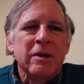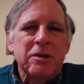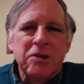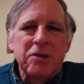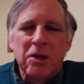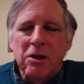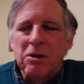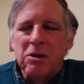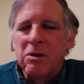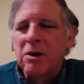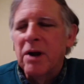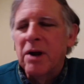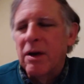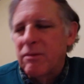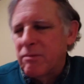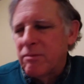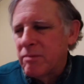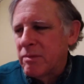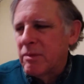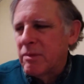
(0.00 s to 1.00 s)
tiller, and
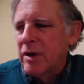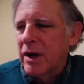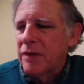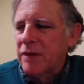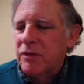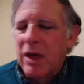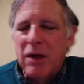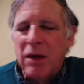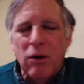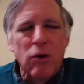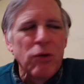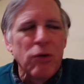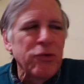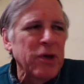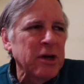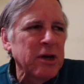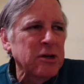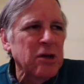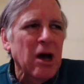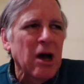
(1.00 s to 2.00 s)
I've got that whole
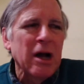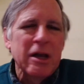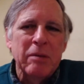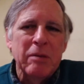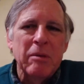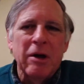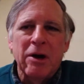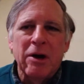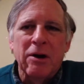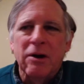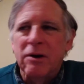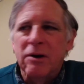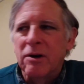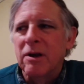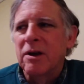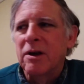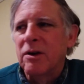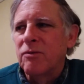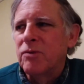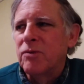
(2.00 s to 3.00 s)
thing
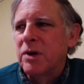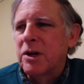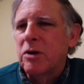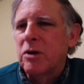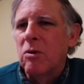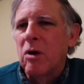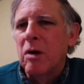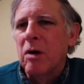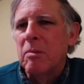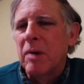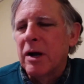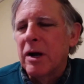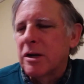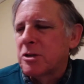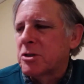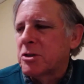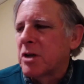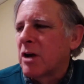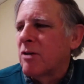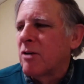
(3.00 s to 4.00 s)
documented in a video all by
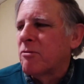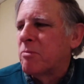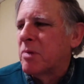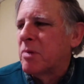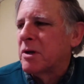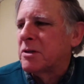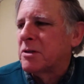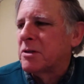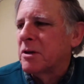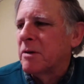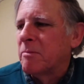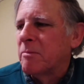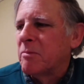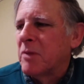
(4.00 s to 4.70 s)
itself. But